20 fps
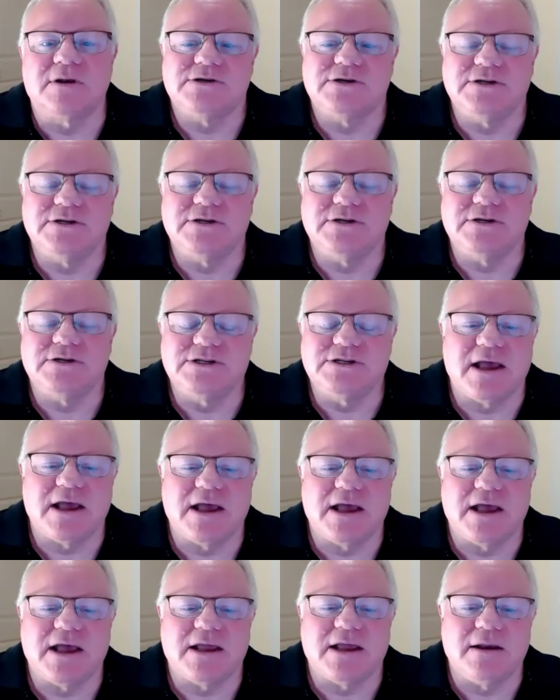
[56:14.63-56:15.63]
she
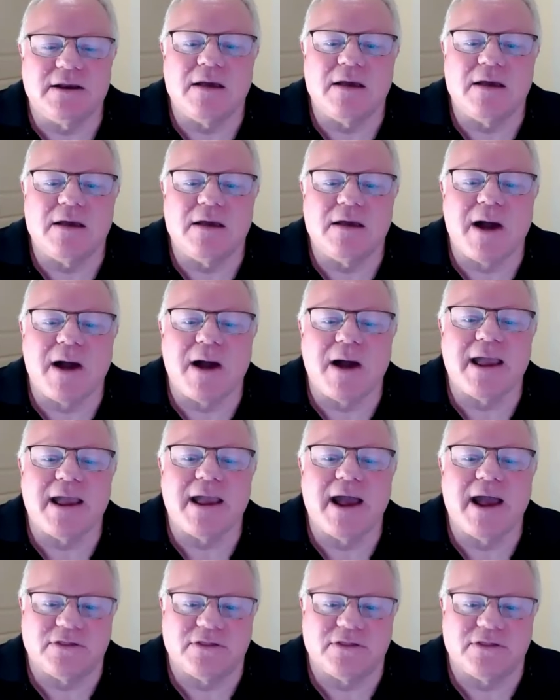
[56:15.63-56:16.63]
said, "My
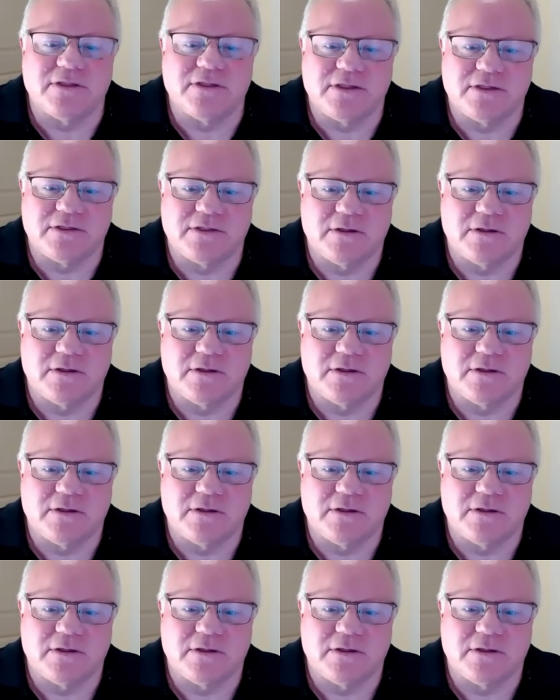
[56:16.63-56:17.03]
health